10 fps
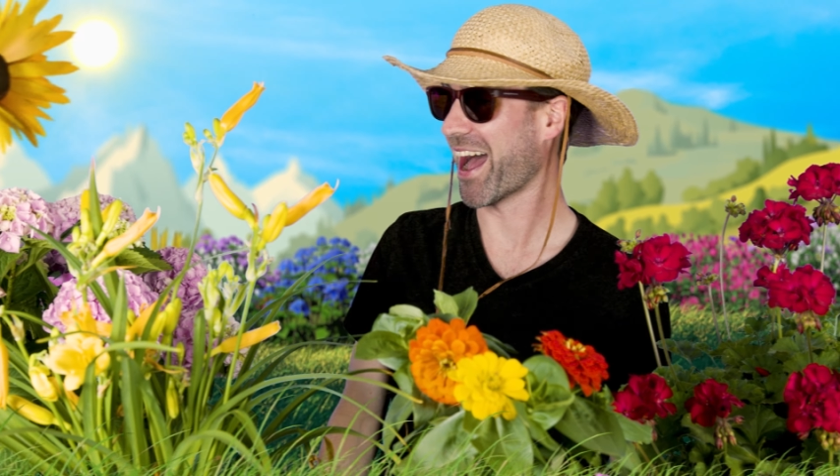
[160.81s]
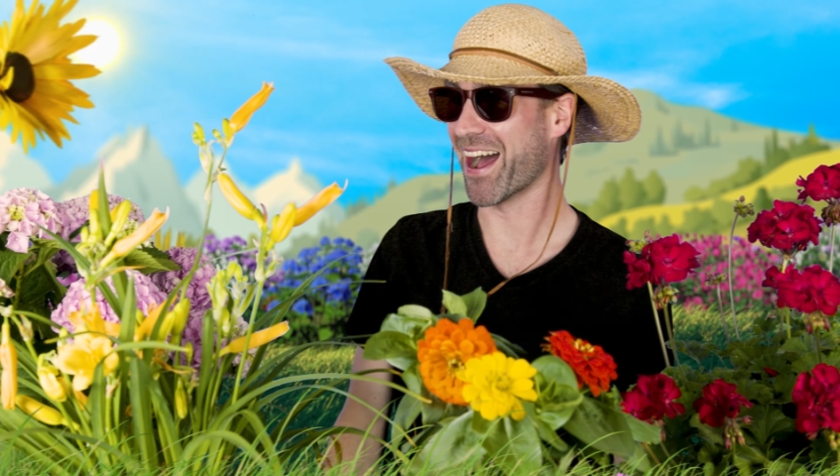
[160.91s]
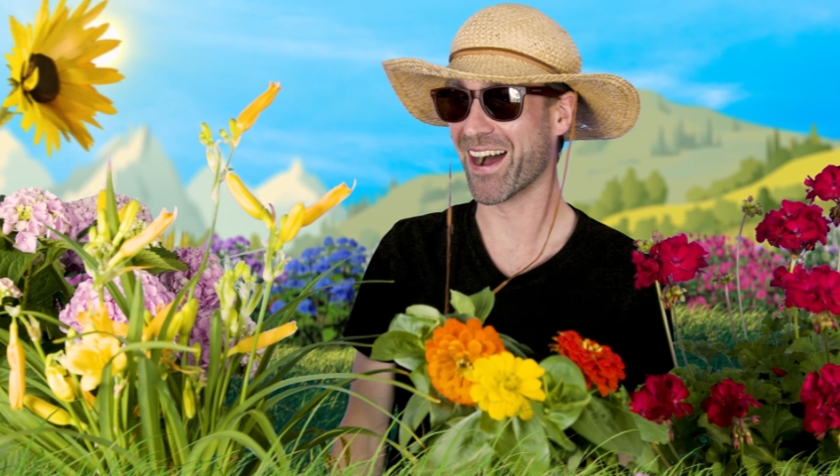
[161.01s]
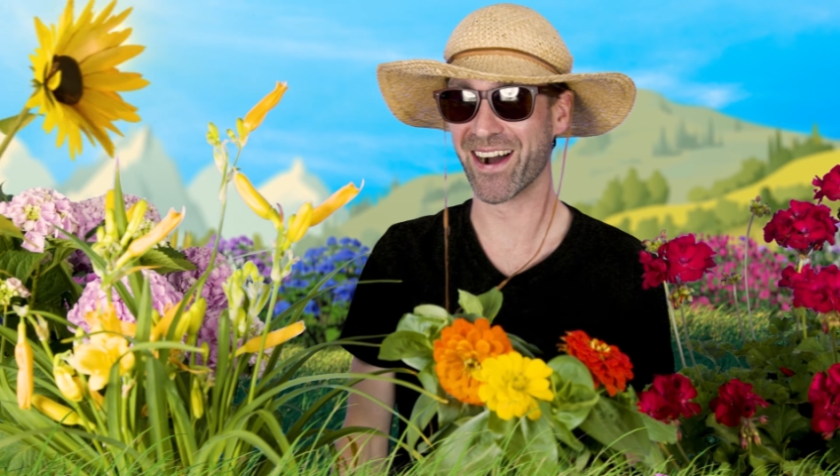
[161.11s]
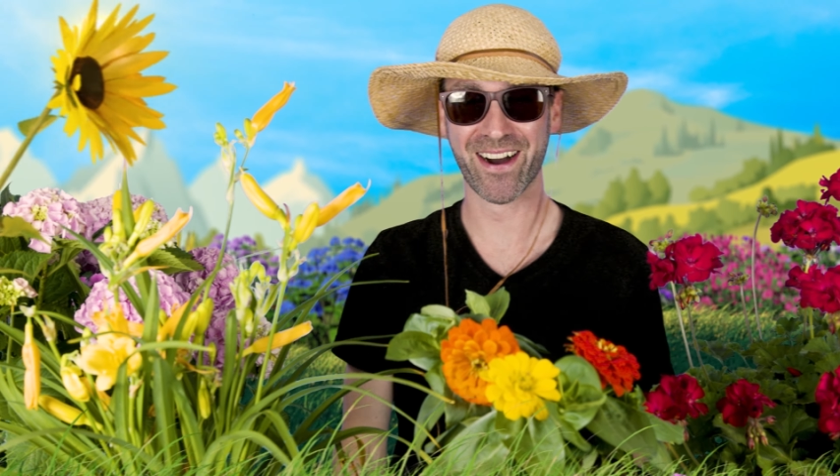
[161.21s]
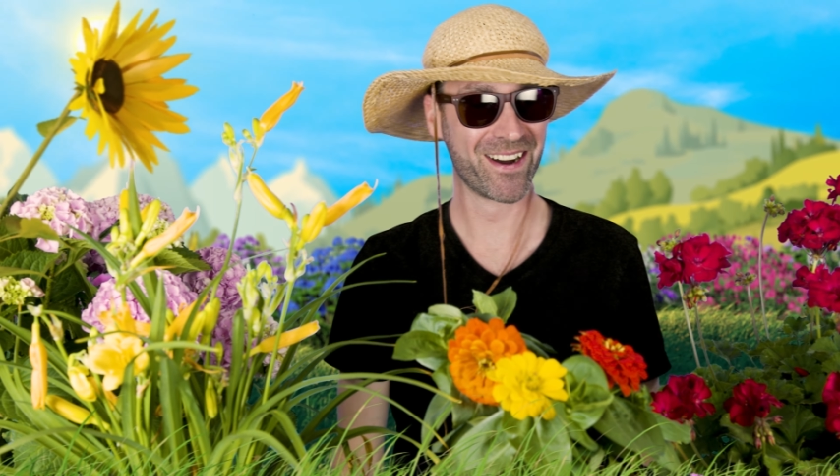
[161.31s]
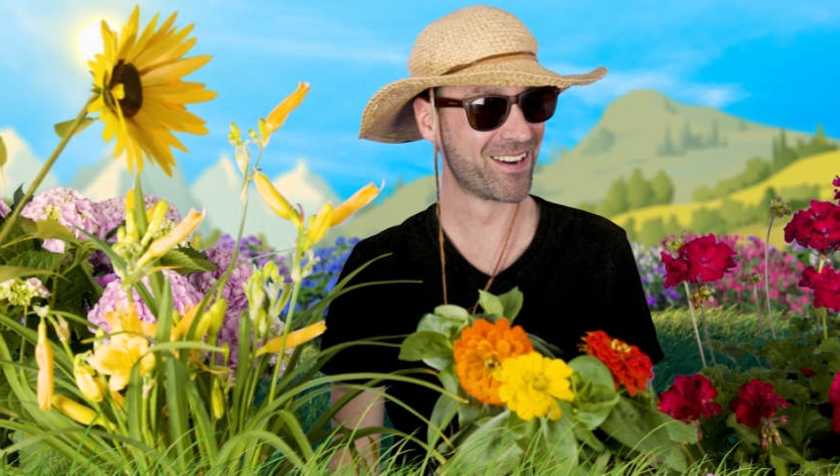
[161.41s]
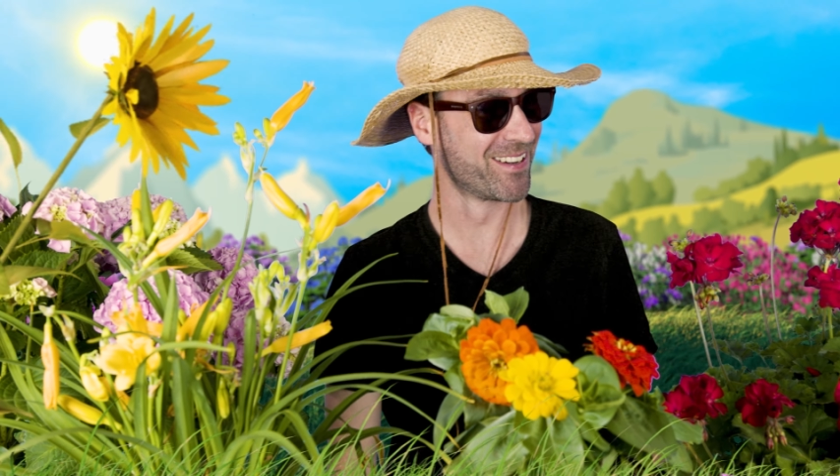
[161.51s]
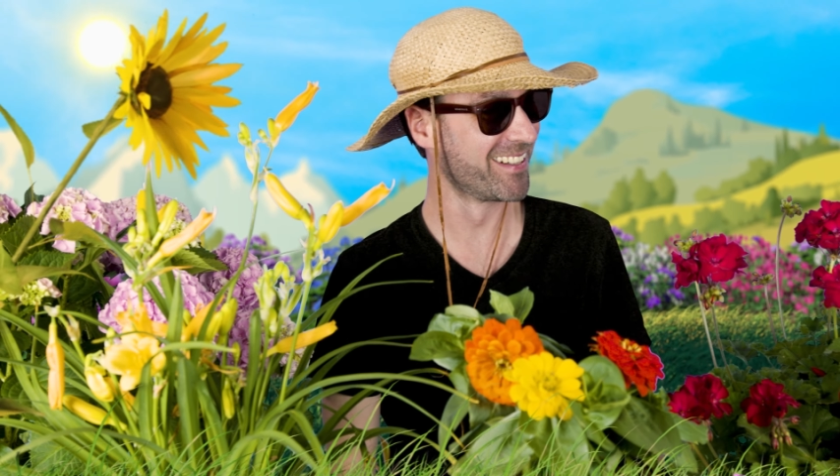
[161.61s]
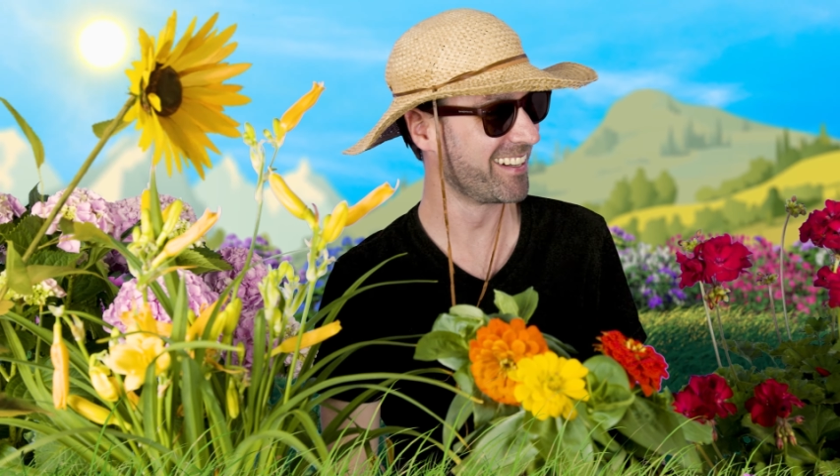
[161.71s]
right
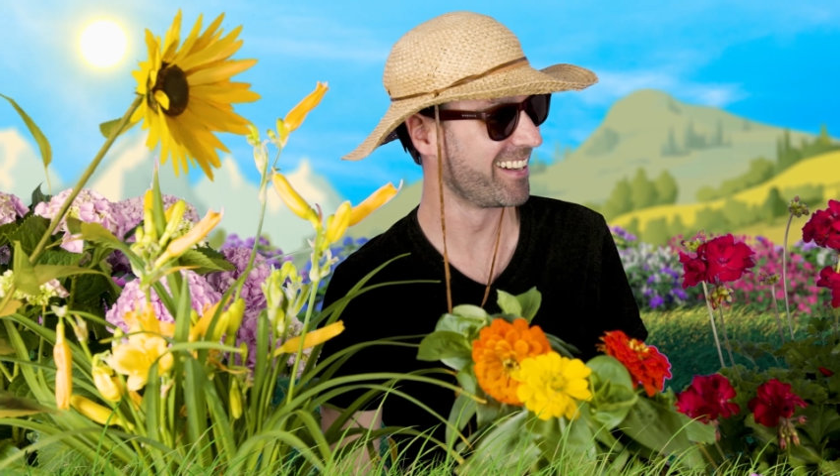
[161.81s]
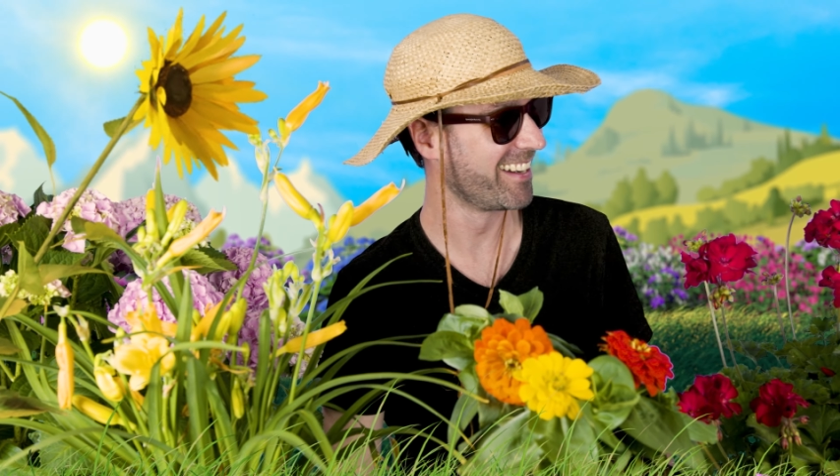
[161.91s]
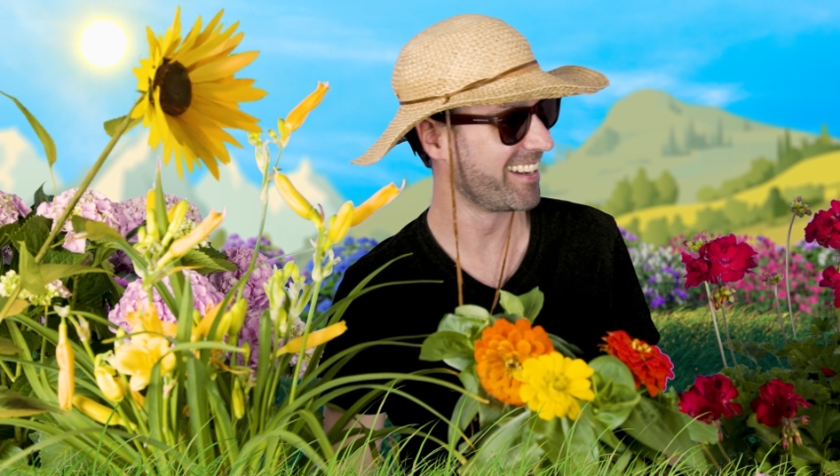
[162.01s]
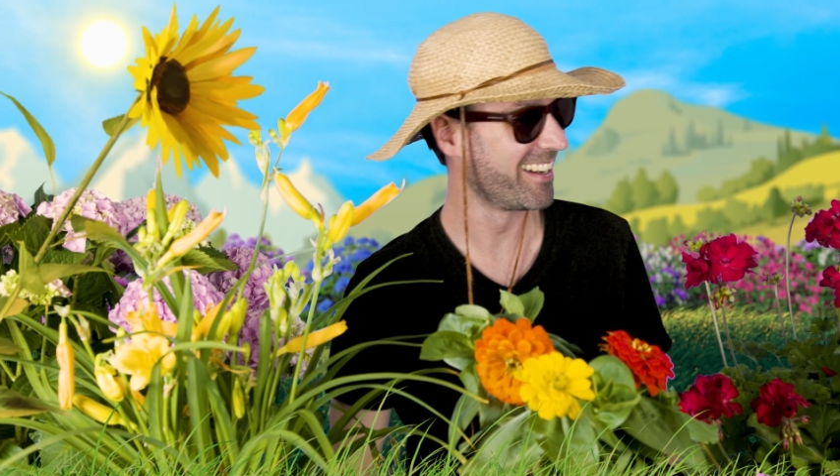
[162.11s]
now.